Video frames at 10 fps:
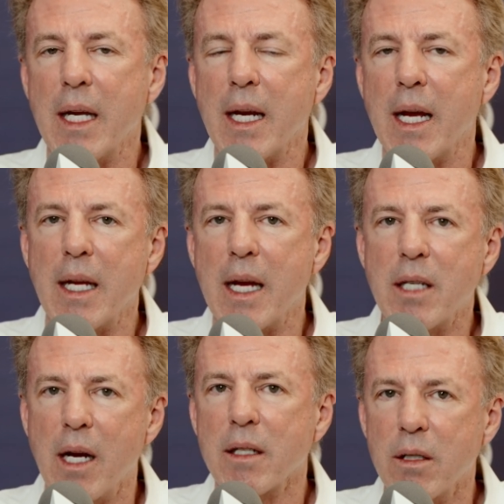And I
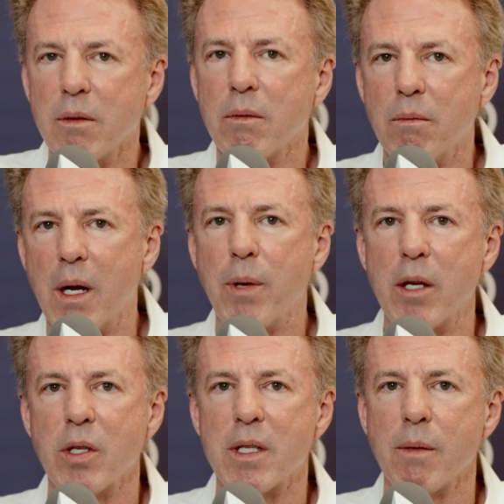talk to my
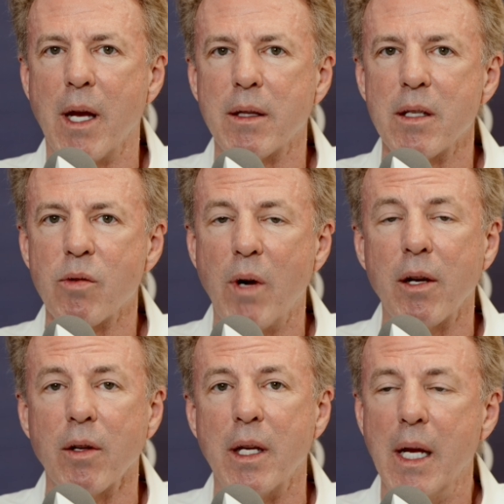patients about this
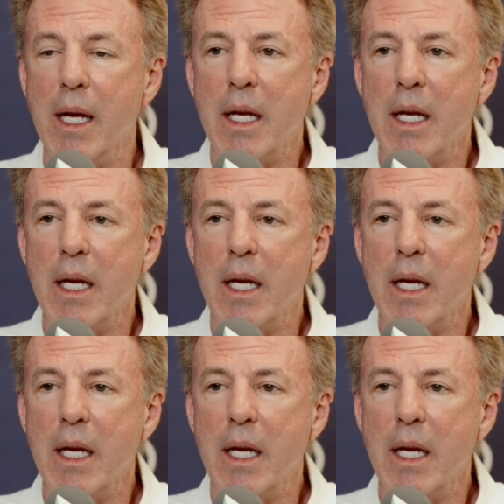regularly.